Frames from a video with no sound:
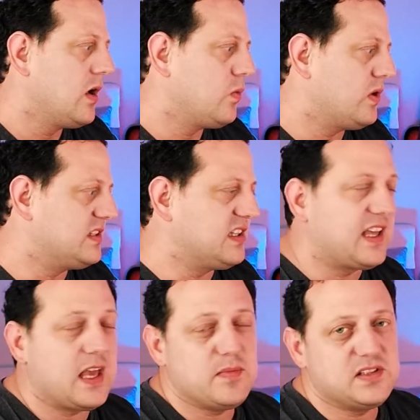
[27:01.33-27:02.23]
whereas the
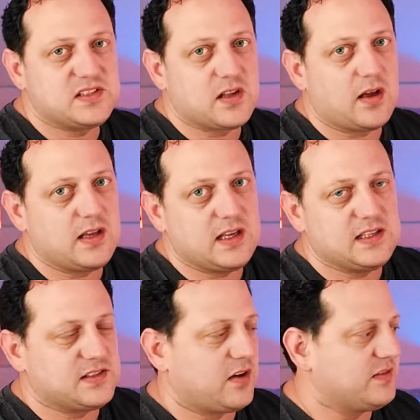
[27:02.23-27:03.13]
gaming site
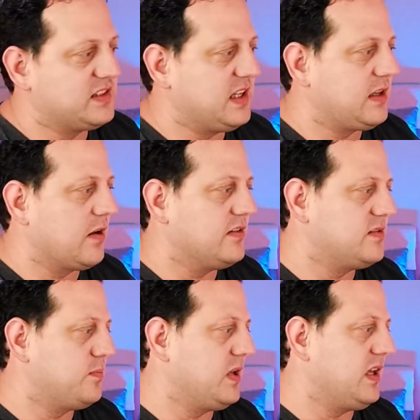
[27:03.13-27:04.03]
is obviously going to
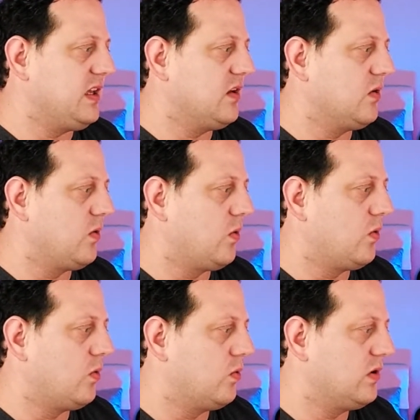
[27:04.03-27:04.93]
be
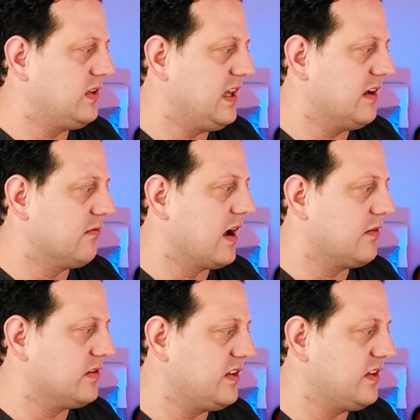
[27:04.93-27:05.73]
all year round.